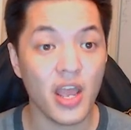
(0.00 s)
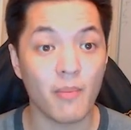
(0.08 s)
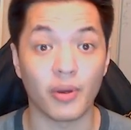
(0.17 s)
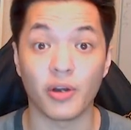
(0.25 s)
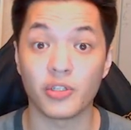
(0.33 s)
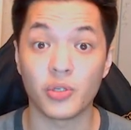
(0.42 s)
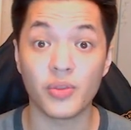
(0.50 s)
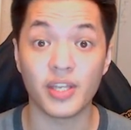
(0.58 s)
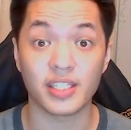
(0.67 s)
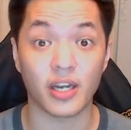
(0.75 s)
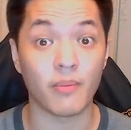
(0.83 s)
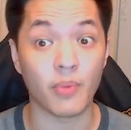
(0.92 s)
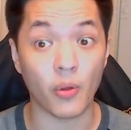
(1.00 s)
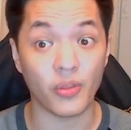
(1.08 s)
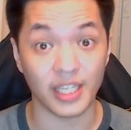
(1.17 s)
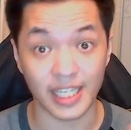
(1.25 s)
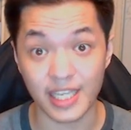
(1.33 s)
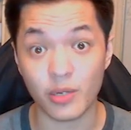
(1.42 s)
but are 2 things that are both
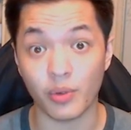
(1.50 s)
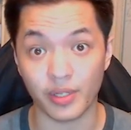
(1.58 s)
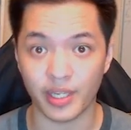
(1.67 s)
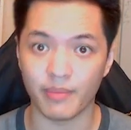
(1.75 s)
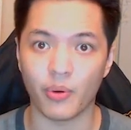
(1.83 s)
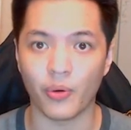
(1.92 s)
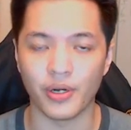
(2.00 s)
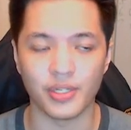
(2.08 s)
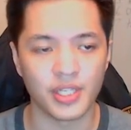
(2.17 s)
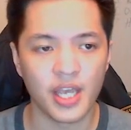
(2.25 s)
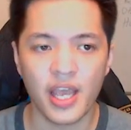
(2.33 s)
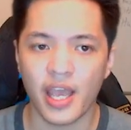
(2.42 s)
equally important.